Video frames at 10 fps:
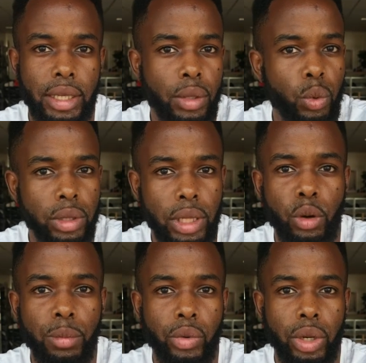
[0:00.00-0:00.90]
That
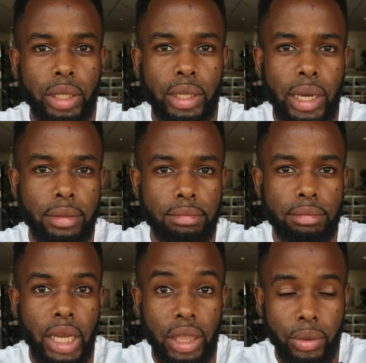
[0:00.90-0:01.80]
would be really
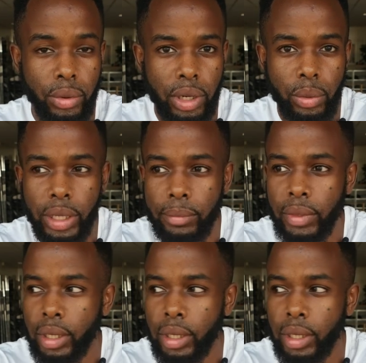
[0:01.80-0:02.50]
unethical in a way.